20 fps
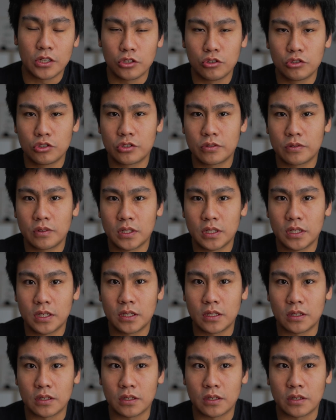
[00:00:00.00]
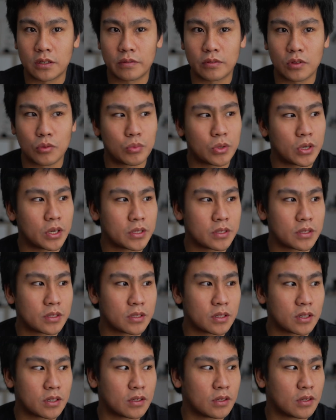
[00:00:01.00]
Usually the
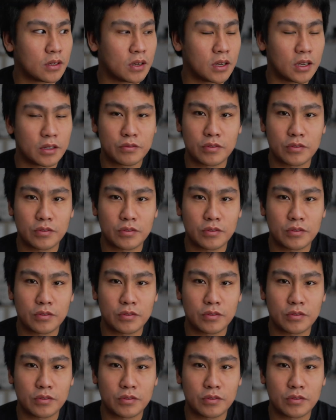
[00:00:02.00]
prices I